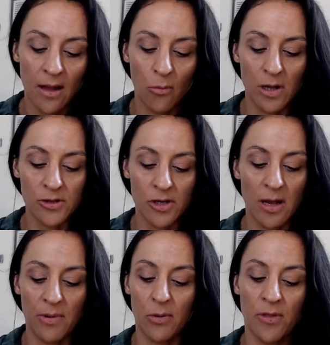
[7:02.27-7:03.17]
Once you're
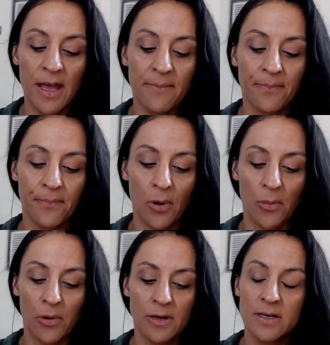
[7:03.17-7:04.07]
happy with it, pop
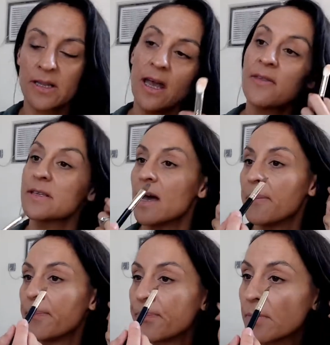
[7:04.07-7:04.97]
it onto the other side.
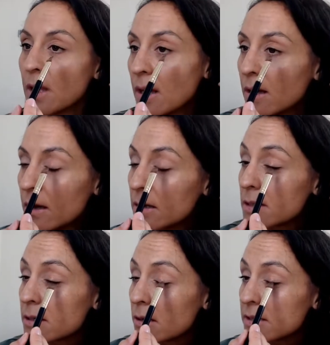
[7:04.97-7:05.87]

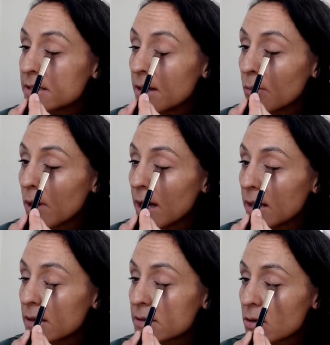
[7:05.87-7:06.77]
So step
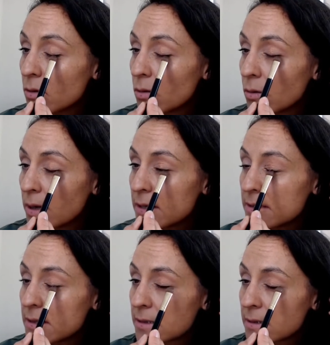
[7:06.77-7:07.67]
one is to always
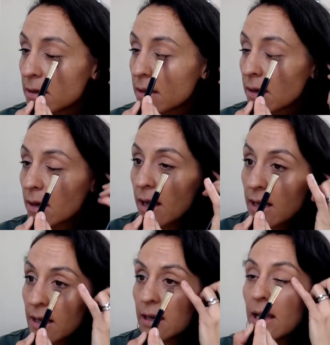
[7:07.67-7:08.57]
just
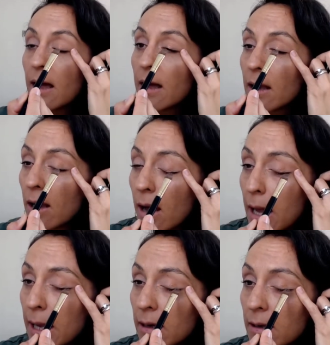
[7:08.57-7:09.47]
lightly
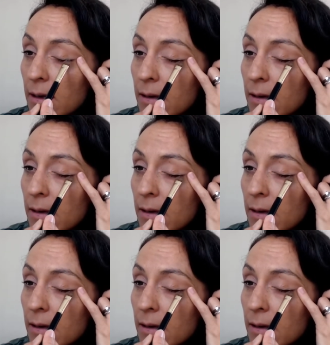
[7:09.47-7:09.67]
line